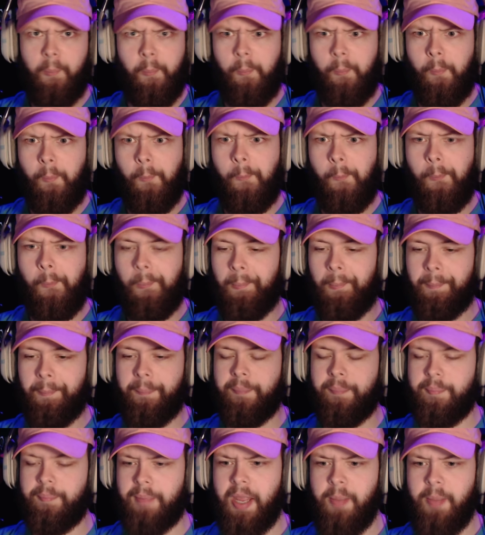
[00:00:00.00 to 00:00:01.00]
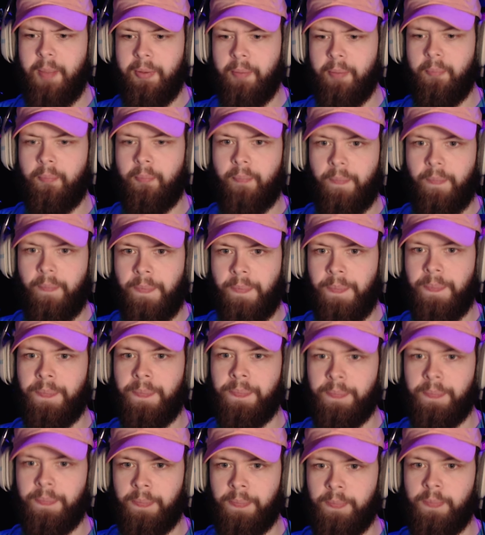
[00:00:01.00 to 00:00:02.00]
You think they're gonna believe a
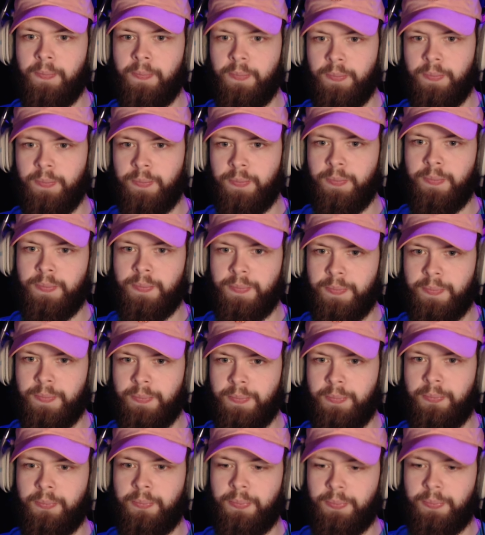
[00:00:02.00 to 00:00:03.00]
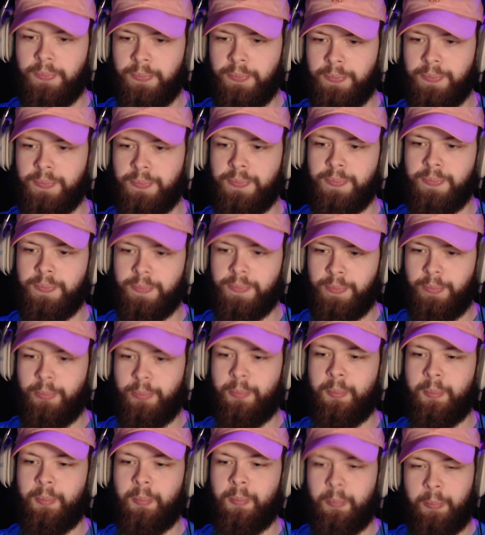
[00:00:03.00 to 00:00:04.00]
black girl in a
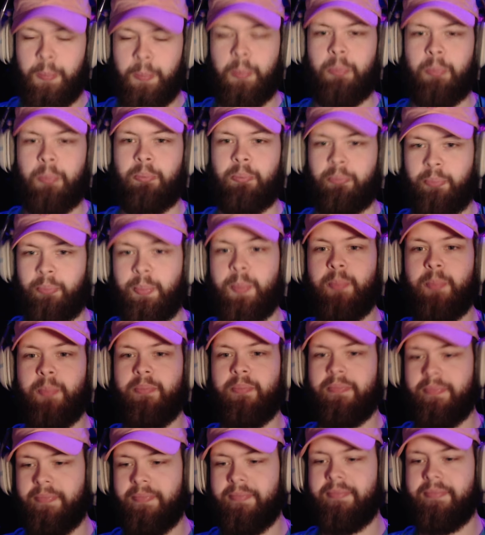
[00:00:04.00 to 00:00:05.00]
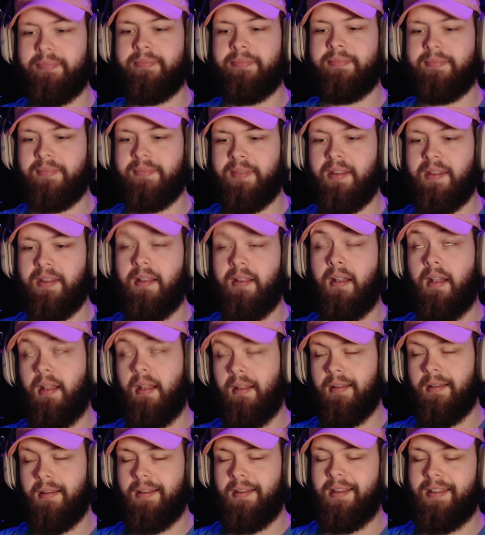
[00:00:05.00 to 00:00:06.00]
bigender Asian Soup over Vought?
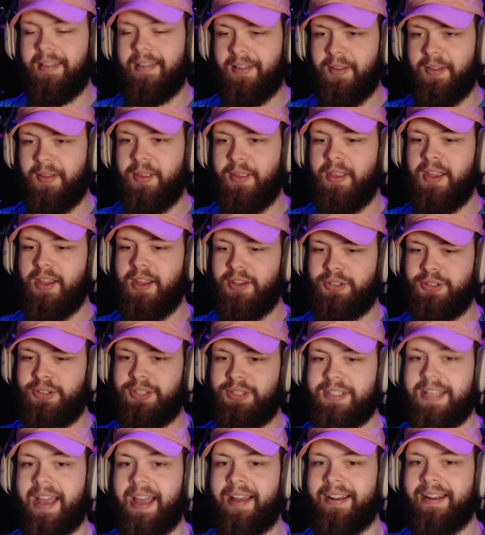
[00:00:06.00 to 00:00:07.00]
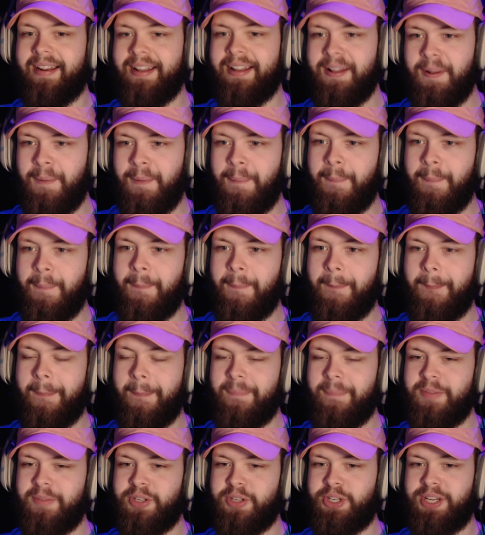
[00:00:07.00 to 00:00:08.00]
No, they're just gonna twist it like they
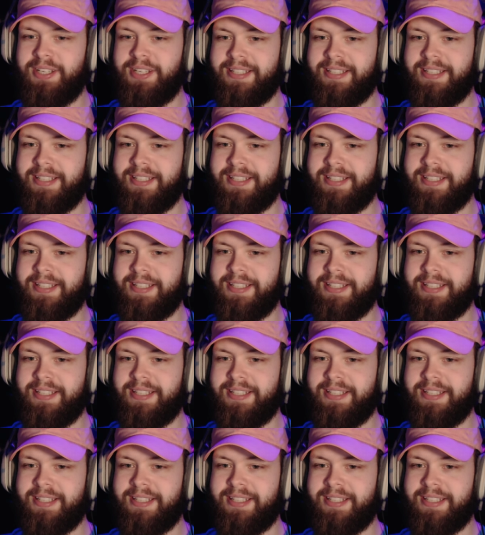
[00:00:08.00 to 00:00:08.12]
twist everything.